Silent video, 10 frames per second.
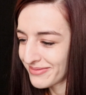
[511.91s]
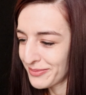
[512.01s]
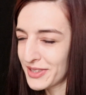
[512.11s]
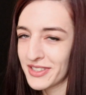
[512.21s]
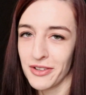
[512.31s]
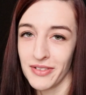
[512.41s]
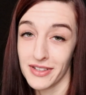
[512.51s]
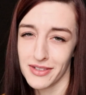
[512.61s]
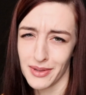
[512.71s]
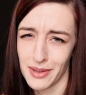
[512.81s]
which no
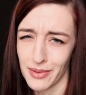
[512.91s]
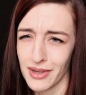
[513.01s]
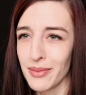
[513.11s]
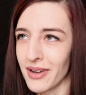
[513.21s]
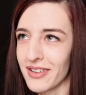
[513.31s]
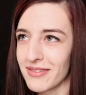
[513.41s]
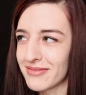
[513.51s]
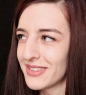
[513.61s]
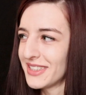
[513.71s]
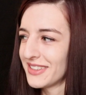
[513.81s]
offence to anybody, but
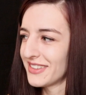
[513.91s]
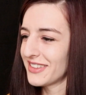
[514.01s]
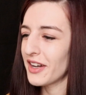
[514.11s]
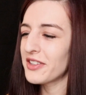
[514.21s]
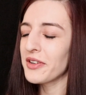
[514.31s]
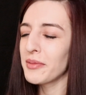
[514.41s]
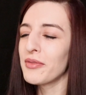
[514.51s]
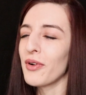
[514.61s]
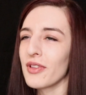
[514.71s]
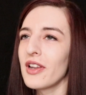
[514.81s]
don't get me
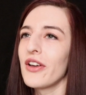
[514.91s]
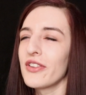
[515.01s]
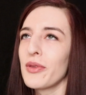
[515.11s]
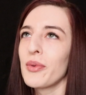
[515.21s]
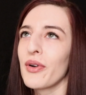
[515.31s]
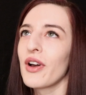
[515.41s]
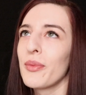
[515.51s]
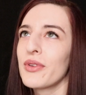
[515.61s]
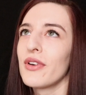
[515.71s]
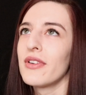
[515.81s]
wrong, the last time the World Cup
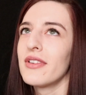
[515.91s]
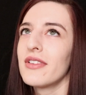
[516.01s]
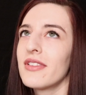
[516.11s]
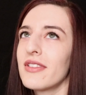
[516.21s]
was on,